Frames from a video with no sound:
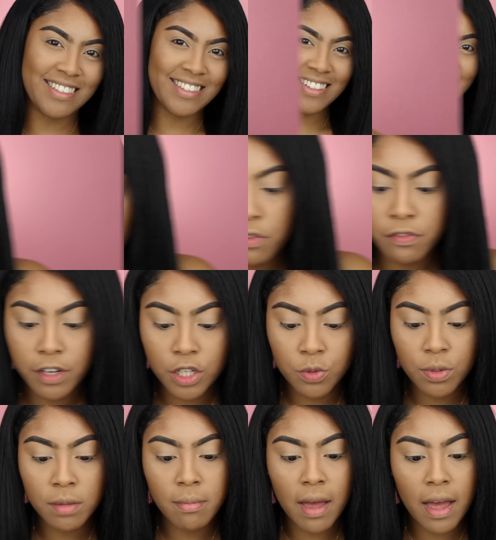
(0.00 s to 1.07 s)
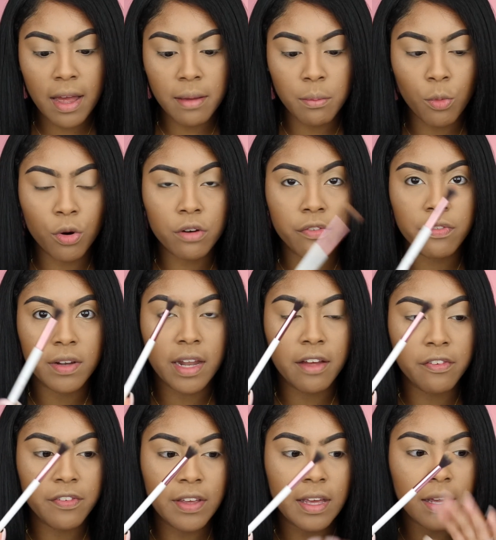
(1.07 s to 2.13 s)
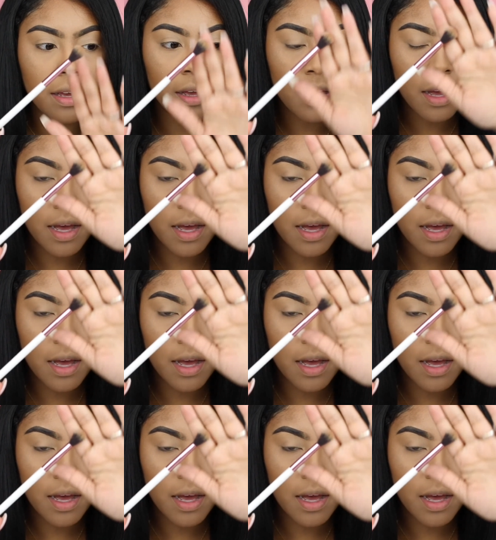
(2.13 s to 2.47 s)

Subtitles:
So first, with my more fluffy